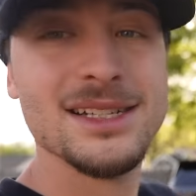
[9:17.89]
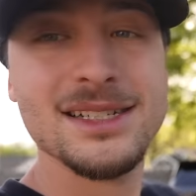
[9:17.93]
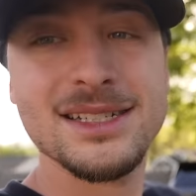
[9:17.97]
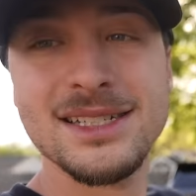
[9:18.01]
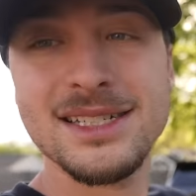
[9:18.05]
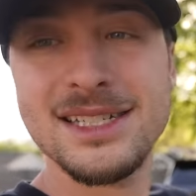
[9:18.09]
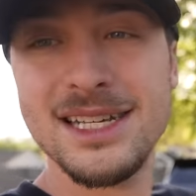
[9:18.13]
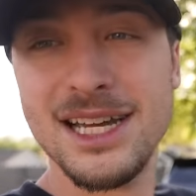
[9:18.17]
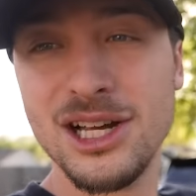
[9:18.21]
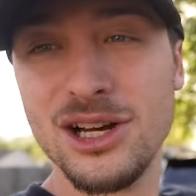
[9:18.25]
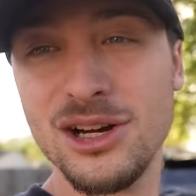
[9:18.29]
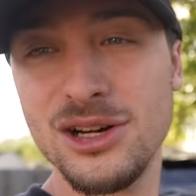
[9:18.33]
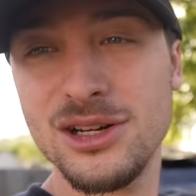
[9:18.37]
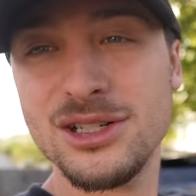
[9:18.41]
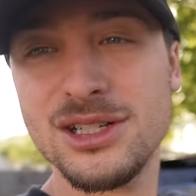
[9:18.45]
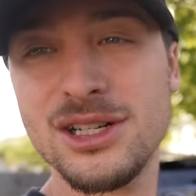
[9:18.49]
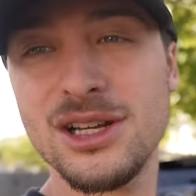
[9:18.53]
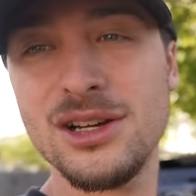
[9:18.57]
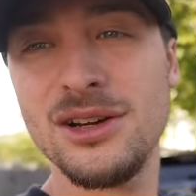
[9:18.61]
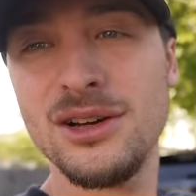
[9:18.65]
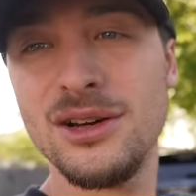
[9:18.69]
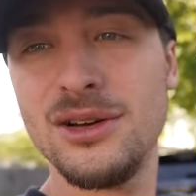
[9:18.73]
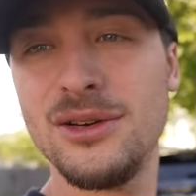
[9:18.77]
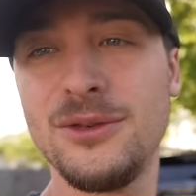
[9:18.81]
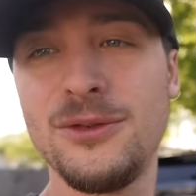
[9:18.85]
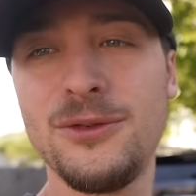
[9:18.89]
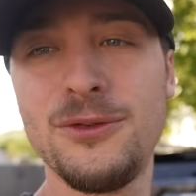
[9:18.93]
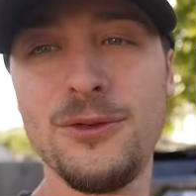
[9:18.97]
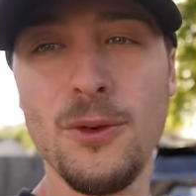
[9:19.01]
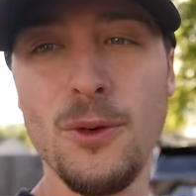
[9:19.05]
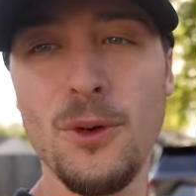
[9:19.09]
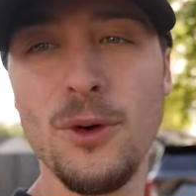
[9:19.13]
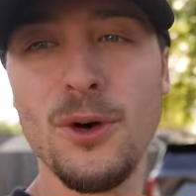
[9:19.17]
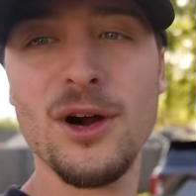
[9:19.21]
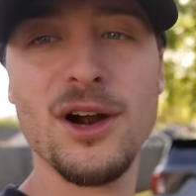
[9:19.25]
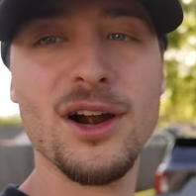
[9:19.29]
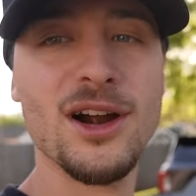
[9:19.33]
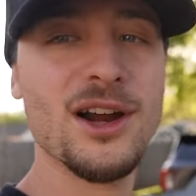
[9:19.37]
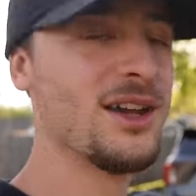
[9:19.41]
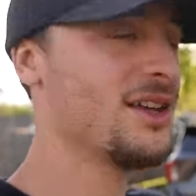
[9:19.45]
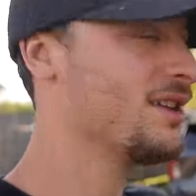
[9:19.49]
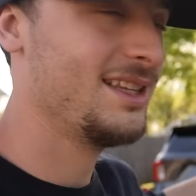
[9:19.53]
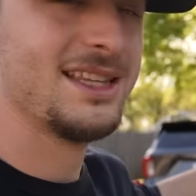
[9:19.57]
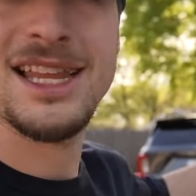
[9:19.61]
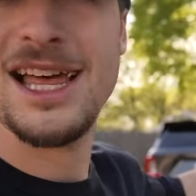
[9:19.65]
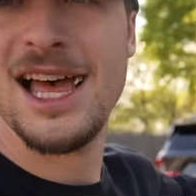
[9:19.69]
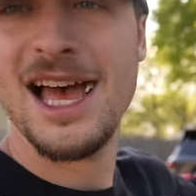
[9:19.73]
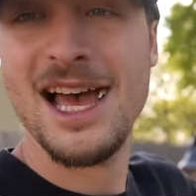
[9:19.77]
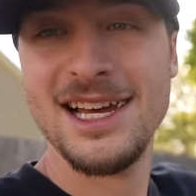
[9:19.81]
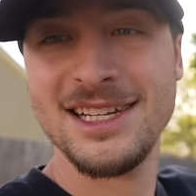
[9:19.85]
stickers for
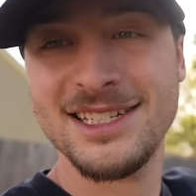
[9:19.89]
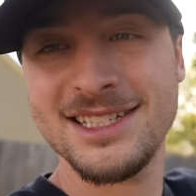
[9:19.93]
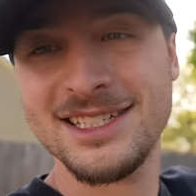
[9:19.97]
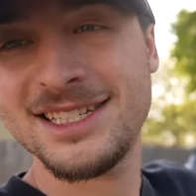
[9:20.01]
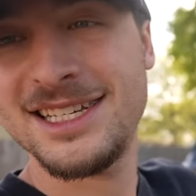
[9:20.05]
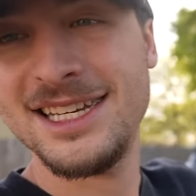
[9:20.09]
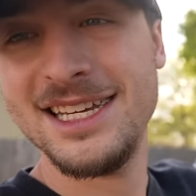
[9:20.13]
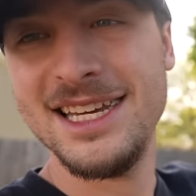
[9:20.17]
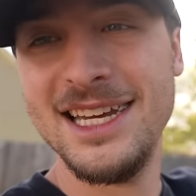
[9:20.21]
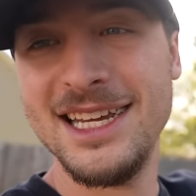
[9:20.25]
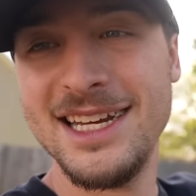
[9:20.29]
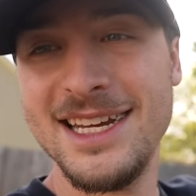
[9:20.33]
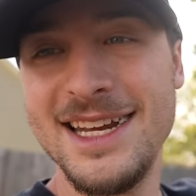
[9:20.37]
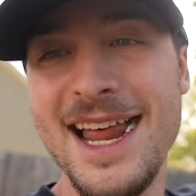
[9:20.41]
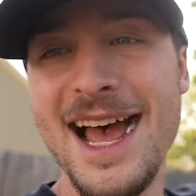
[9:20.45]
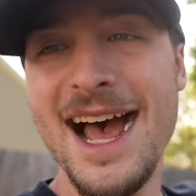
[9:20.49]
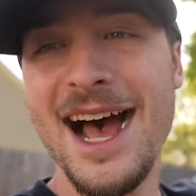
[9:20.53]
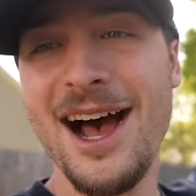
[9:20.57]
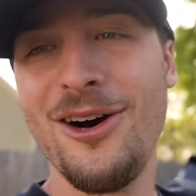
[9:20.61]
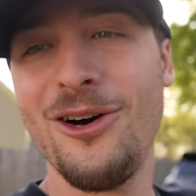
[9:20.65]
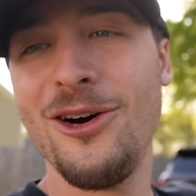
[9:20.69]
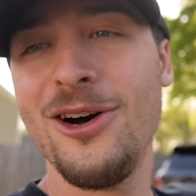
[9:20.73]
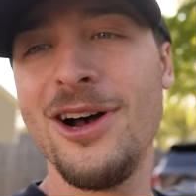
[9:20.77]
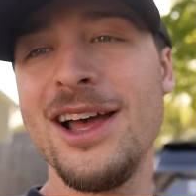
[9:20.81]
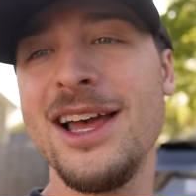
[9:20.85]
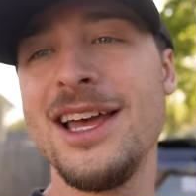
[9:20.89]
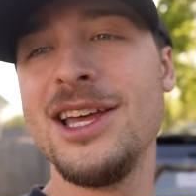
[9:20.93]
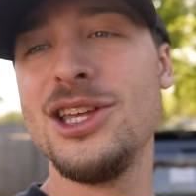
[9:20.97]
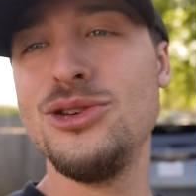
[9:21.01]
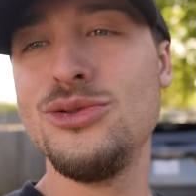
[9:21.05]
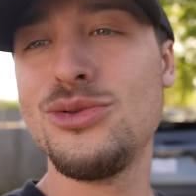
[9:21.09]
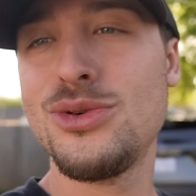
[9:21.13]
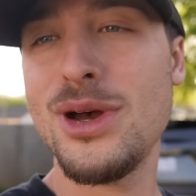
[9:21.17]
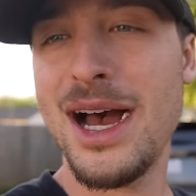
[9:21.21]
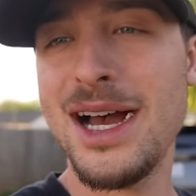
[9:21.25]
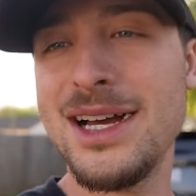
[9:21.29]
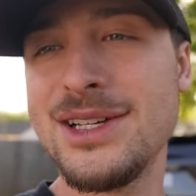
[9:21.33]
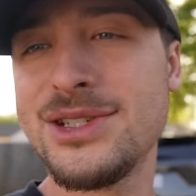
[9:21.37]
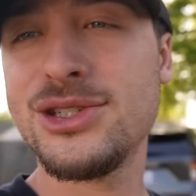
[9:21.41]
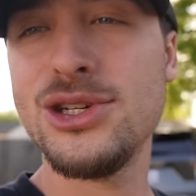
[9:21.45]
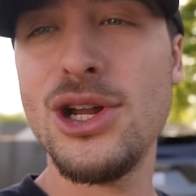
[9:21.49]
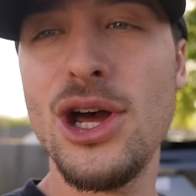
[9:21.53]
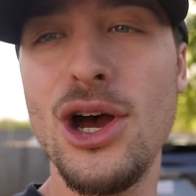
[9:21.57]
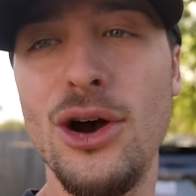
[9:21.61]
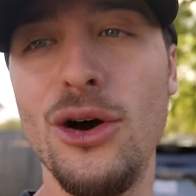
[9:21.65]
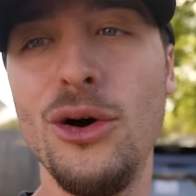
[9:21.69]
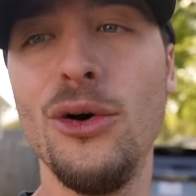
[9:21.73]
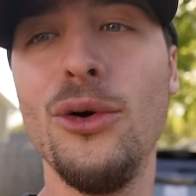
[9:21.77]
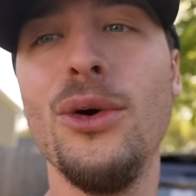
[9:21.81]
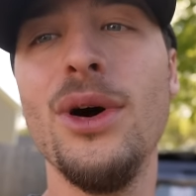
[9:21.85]
the ST. Now, you guys
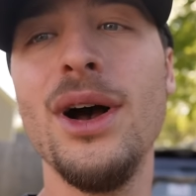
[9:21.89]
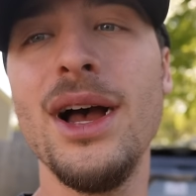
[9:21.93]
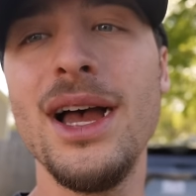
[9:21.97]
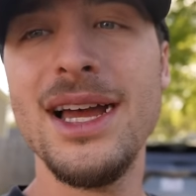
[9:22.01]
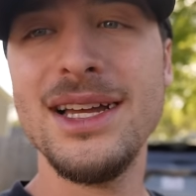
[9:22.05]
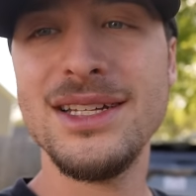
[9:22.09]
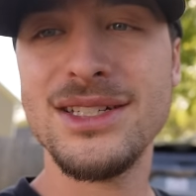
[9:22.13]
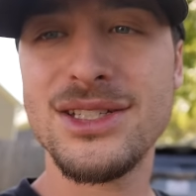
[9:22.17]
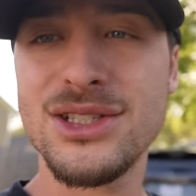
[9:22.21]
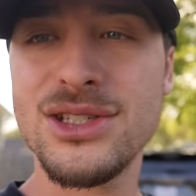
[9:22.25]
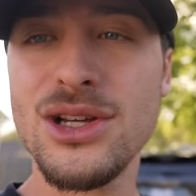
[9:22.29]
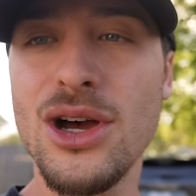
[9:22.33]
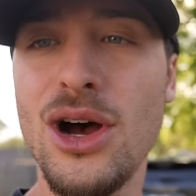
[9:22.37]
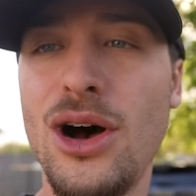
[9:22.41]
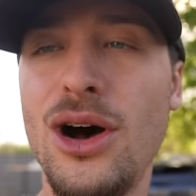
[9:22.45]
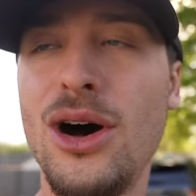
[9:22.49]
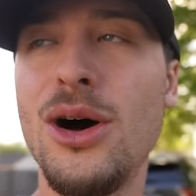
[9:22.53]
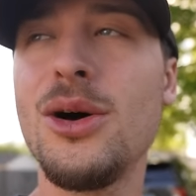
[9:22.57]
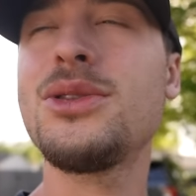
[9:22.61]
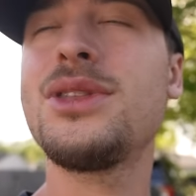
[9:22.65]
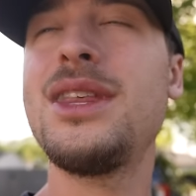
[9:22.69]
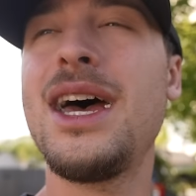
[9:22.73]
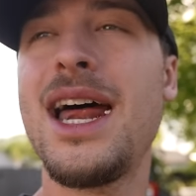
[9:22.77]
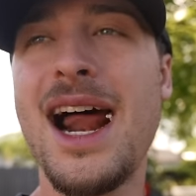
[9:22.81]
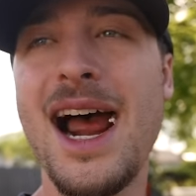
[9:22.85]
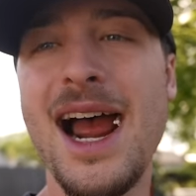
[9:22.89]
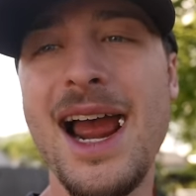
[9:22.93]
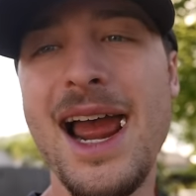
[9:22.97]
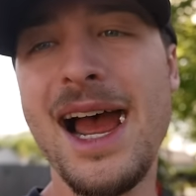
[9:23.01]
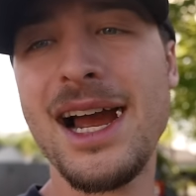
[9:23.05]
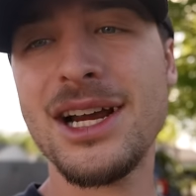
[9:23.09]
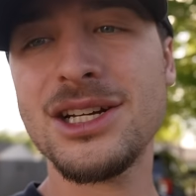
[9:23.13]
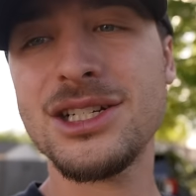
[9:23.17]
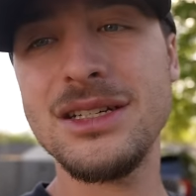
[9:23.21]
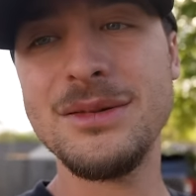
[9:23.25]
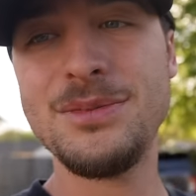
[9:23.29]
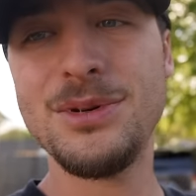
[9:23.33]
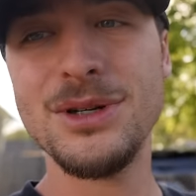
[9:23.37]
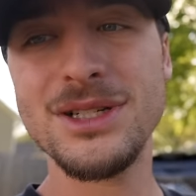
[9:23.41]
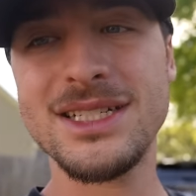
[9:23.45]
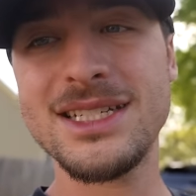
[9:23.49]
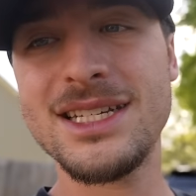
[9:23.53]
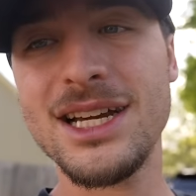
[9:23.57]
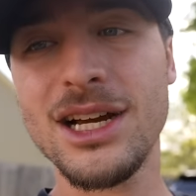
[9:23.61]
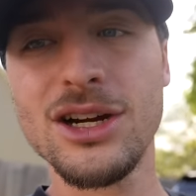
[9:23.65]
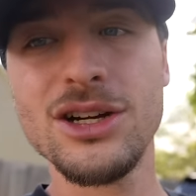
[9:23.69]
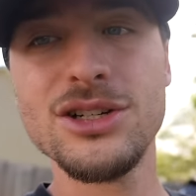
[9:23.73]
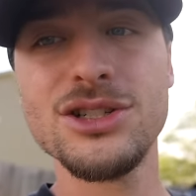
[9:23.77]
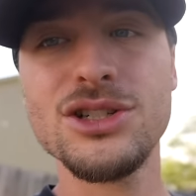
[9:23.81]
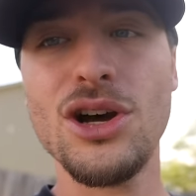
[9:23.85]
know and saw that I actually put
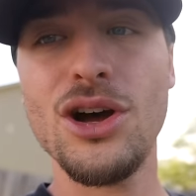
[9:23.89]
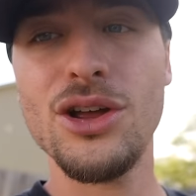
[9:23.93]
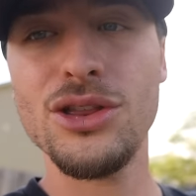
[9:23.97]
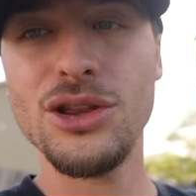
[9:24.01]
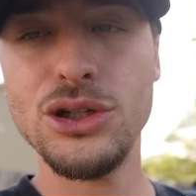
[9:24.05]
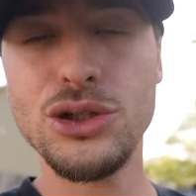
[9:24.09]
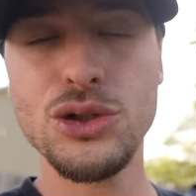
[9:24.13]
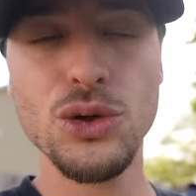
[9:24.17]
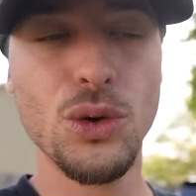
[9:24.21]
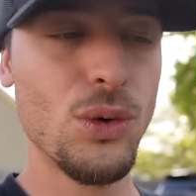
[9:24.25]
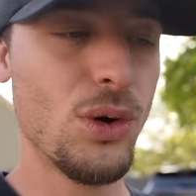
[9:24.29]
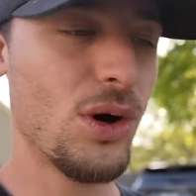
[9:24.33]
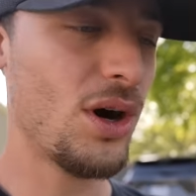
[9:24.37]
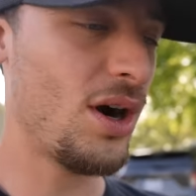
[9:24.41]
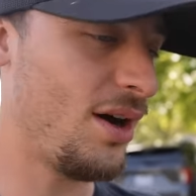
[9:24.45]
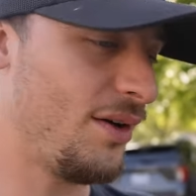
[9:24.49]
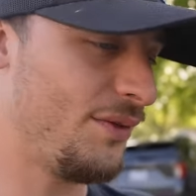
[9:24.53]
stickers on the door